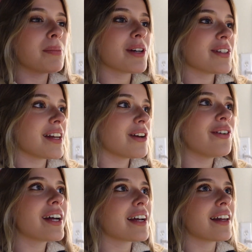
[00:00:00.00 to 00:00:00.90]
because I know
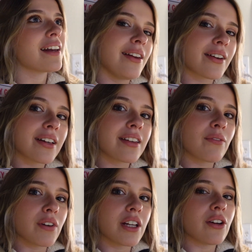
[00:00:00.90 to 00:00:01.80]
I can look at that
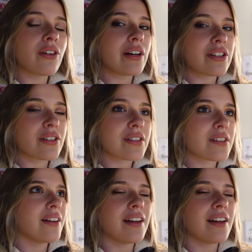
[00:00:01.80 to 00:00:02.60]
video and just